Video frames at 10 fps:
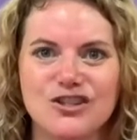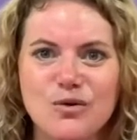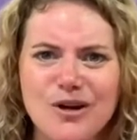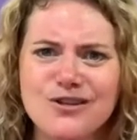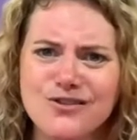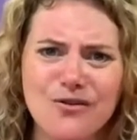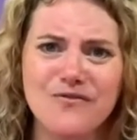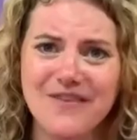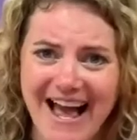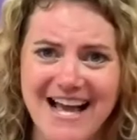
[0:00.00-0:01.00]
You are so
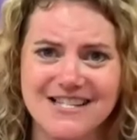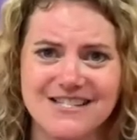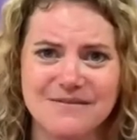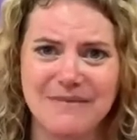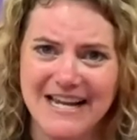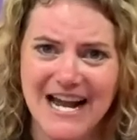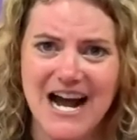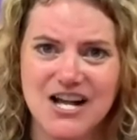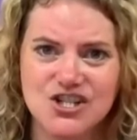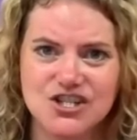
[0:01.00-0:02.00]
fast, oh my
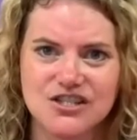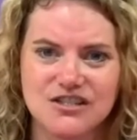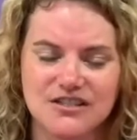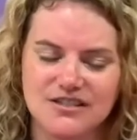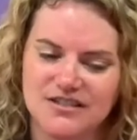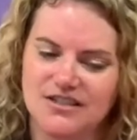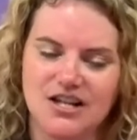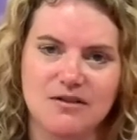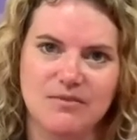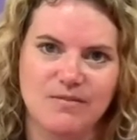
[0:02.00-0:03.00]
gosh.
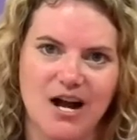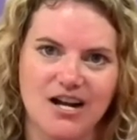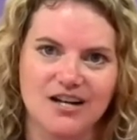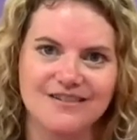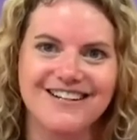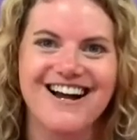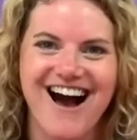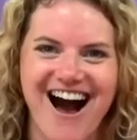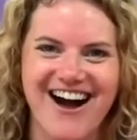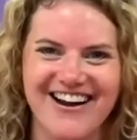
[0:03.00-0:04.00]
Couldn't be prouder.
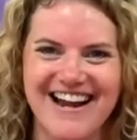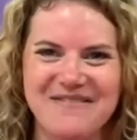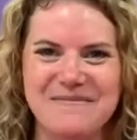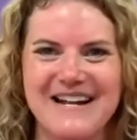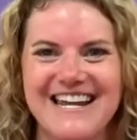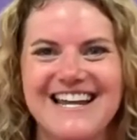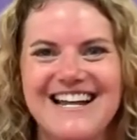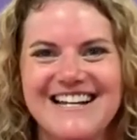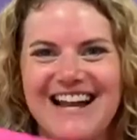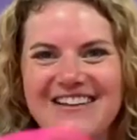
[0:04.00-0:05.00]
All right, everybody,
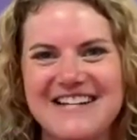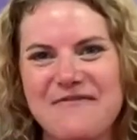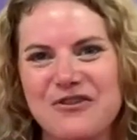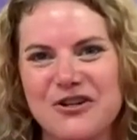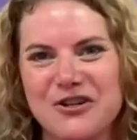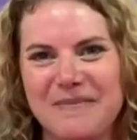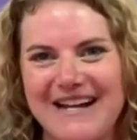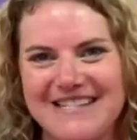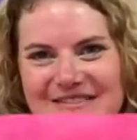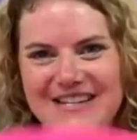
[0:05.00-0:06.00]
now it's time for our group
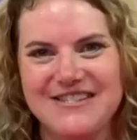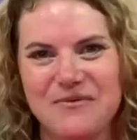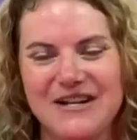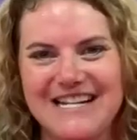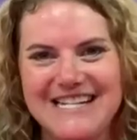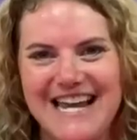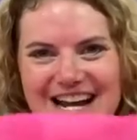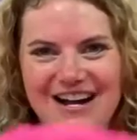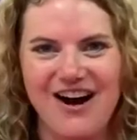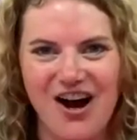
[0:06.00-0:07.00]
activity. So we're gonna take
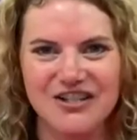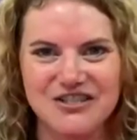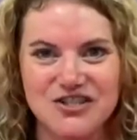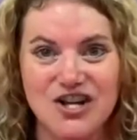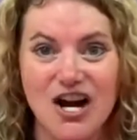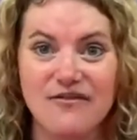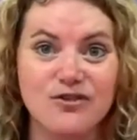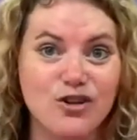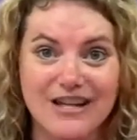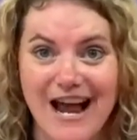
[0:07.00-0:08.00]
our little scarf,
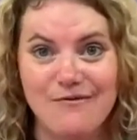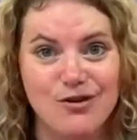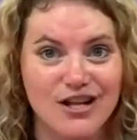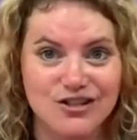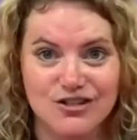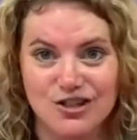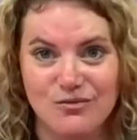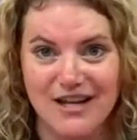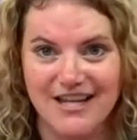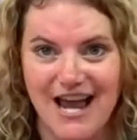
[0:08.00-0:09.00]
you can have one, your little
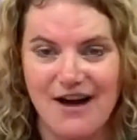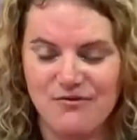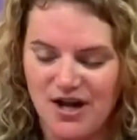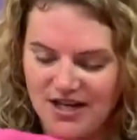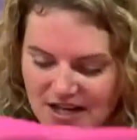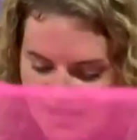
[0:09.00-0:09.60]
one can have one,